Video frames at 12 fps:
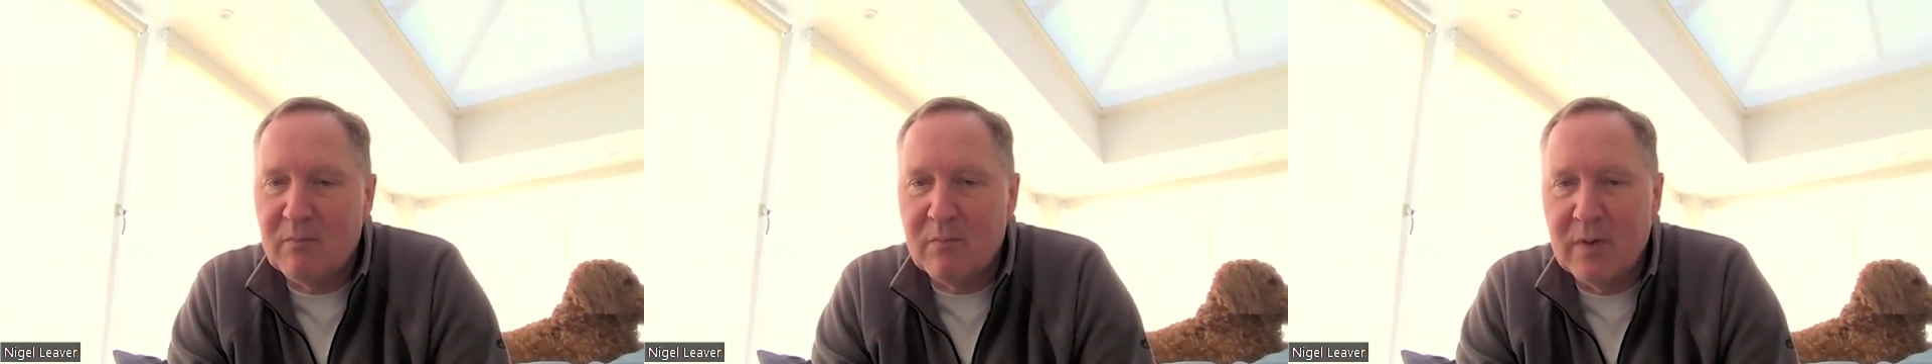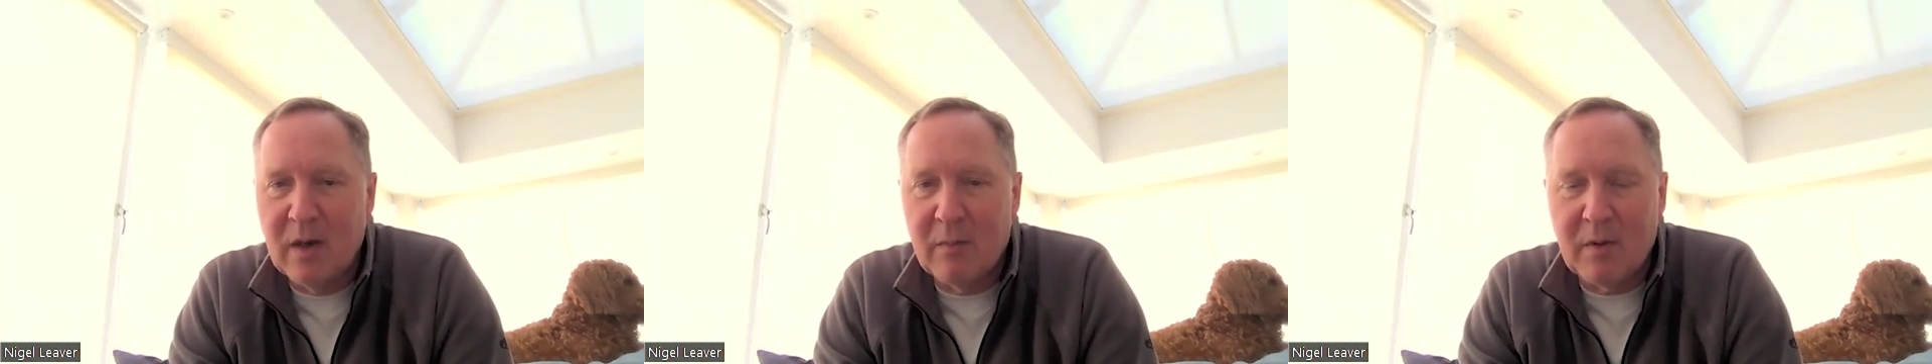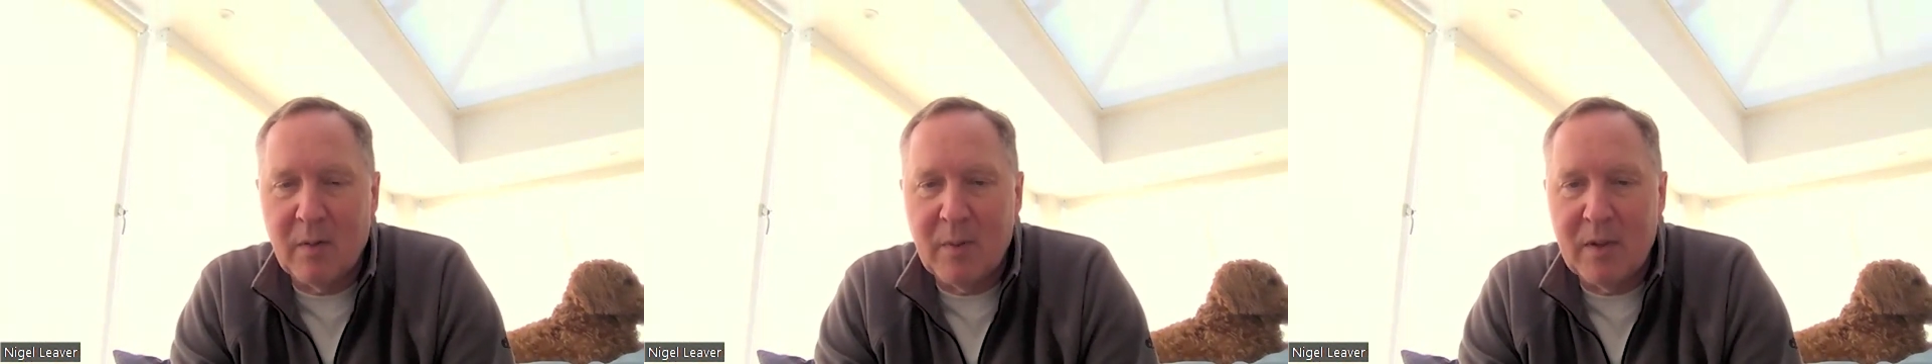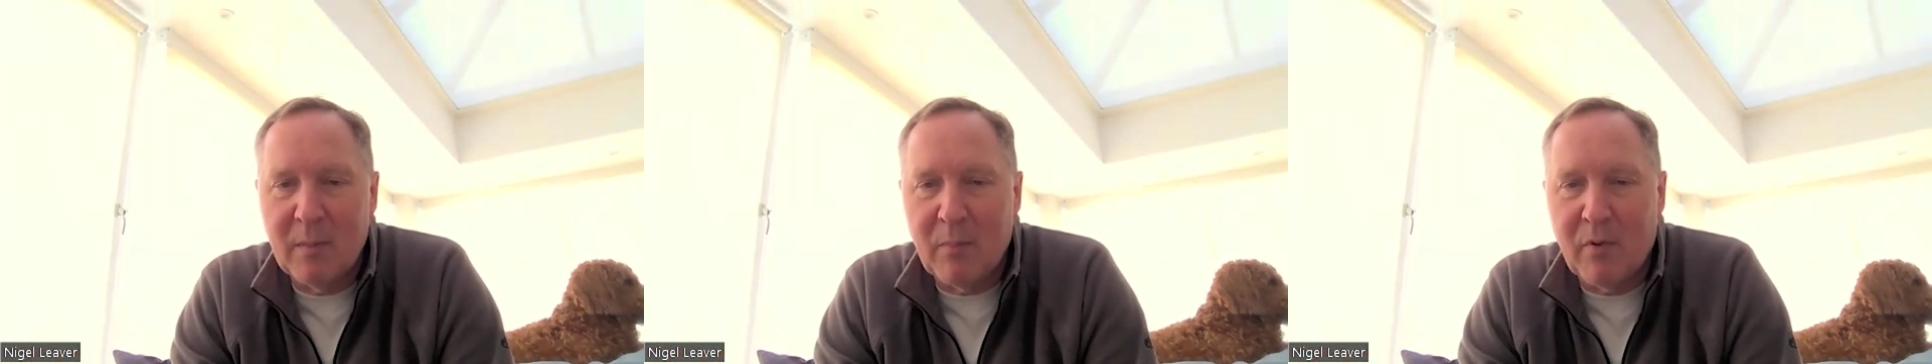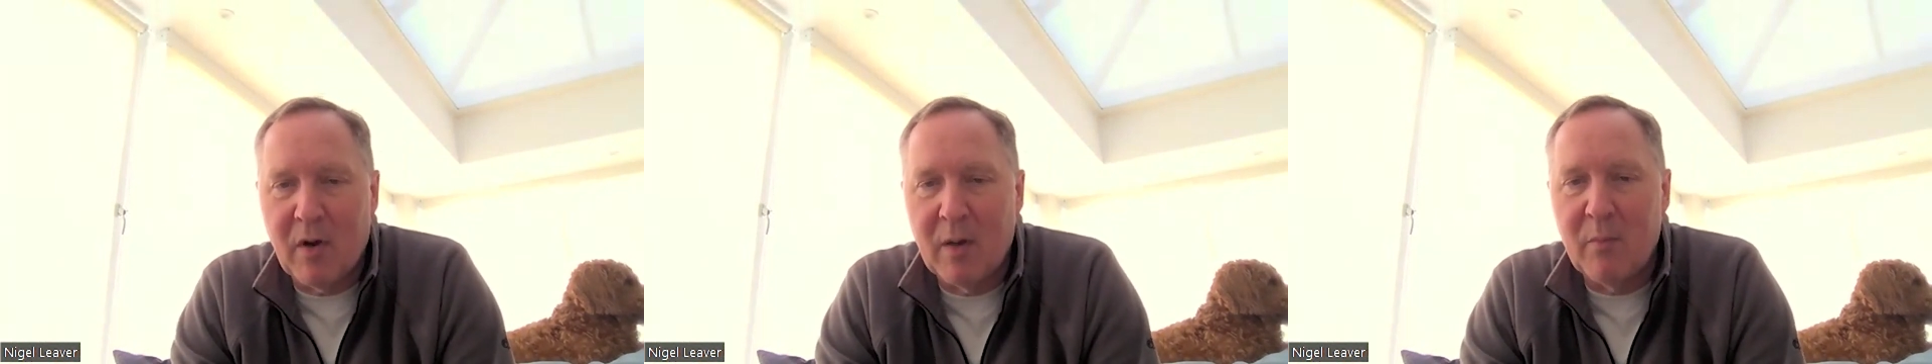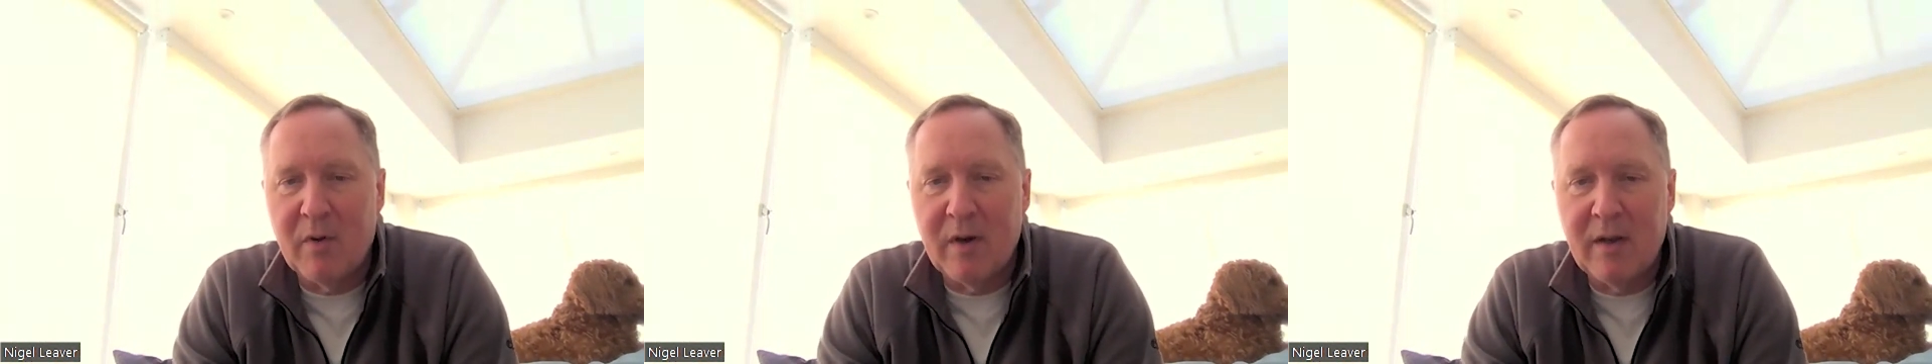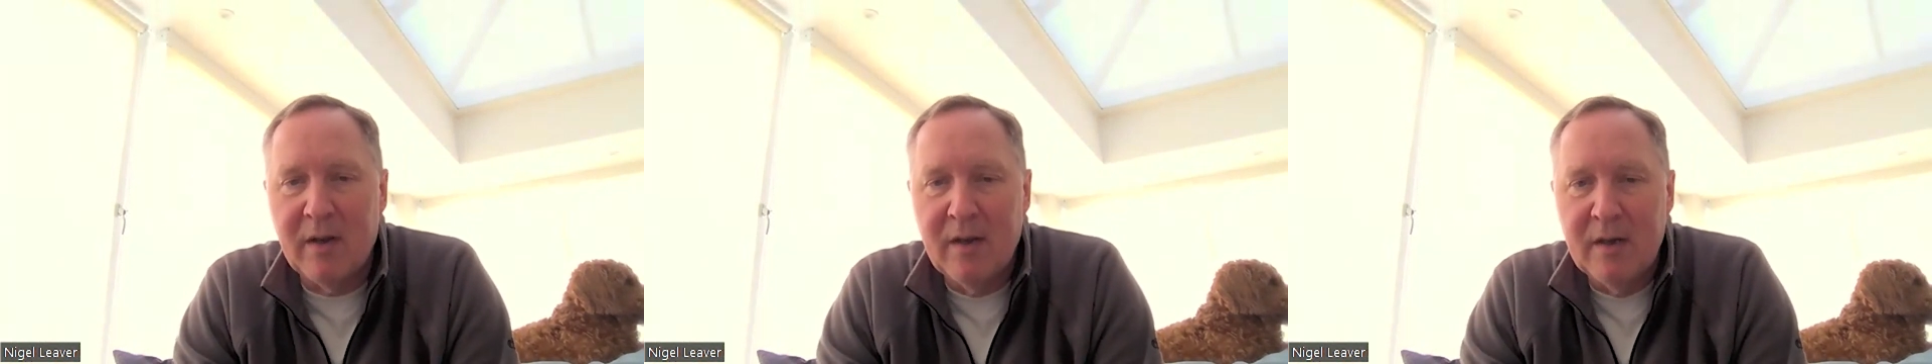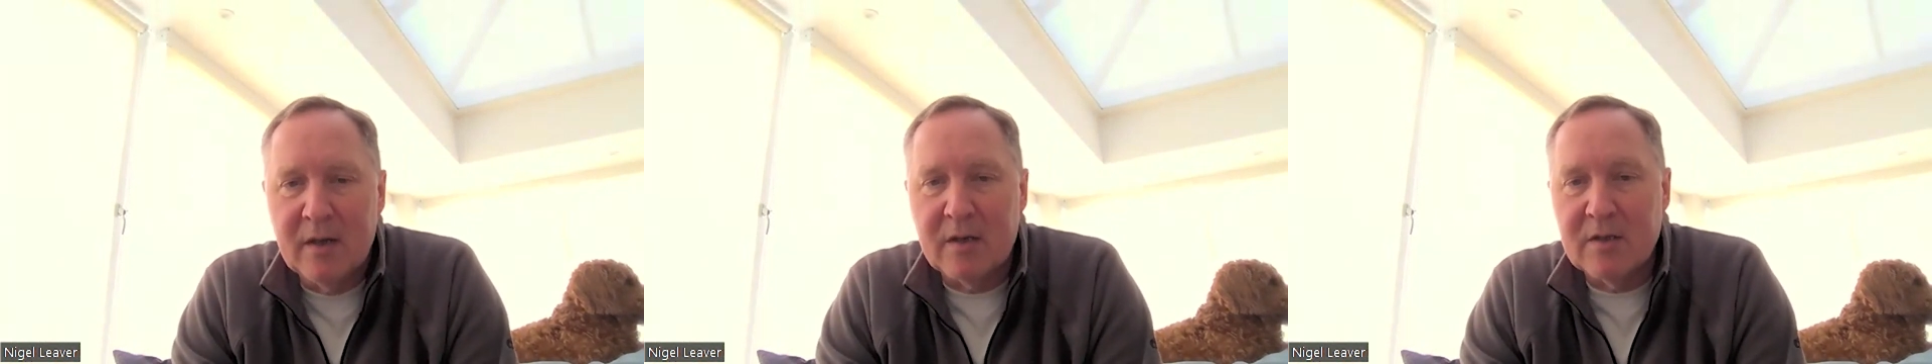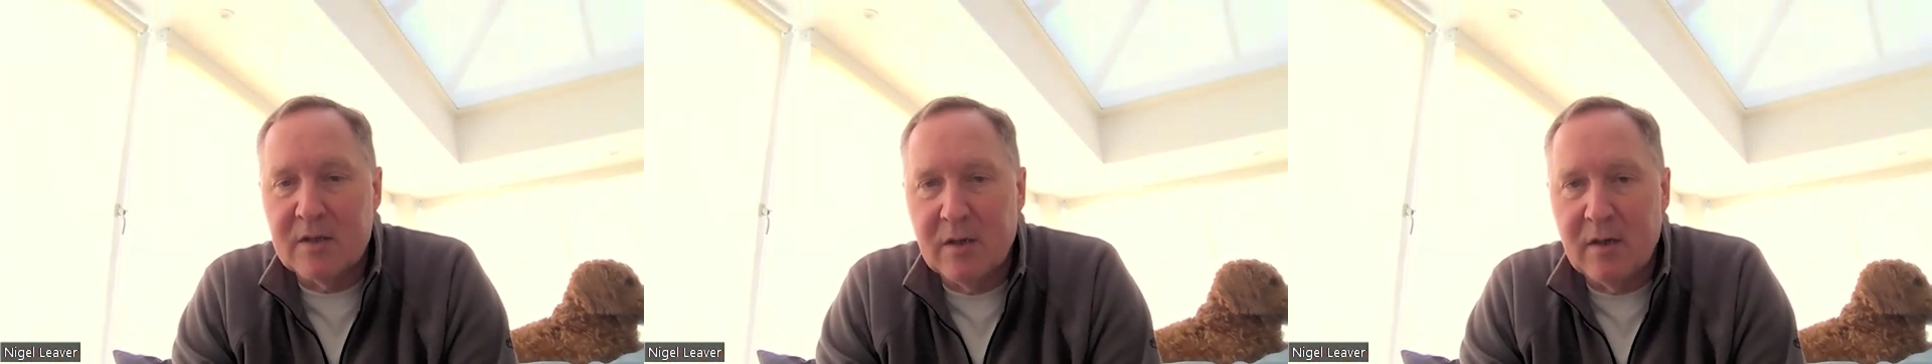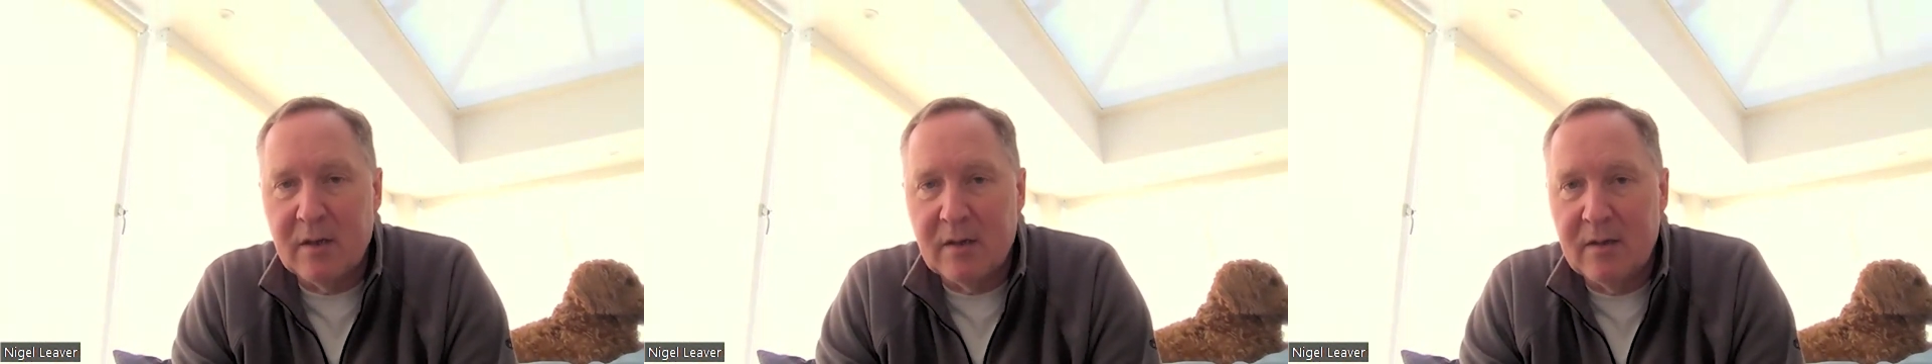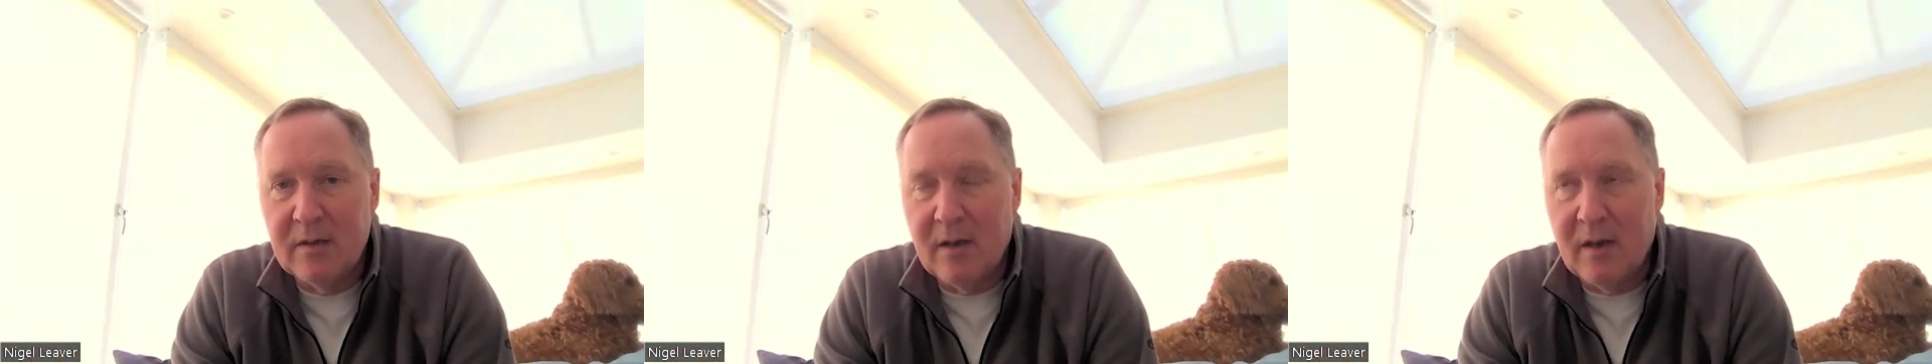going to be the primary concern